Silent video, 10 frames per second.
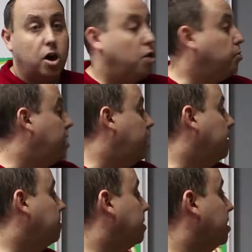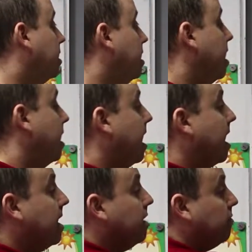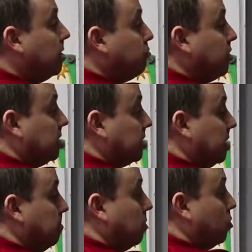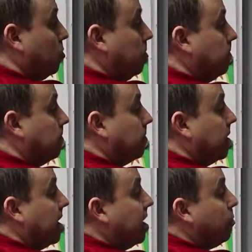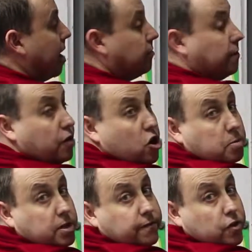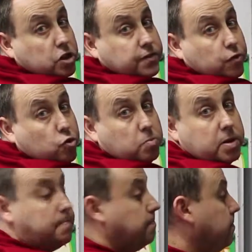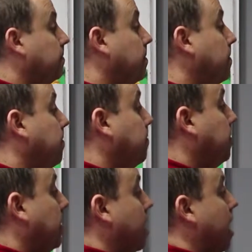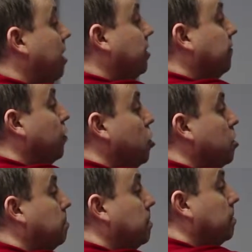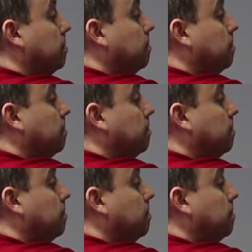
Okay, now here in the present simple, here we have the verb in the first form and the verb